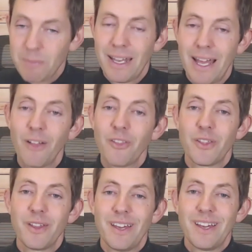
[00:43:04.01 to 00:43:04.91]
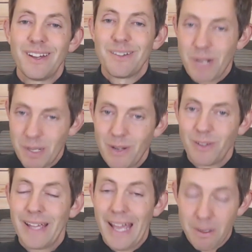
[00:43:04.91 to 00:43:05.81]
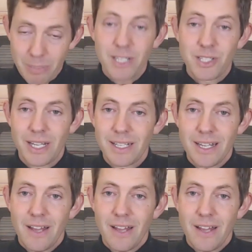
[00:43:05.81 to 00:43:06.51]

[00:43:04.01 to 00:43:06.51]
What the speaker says: health primarily and budget,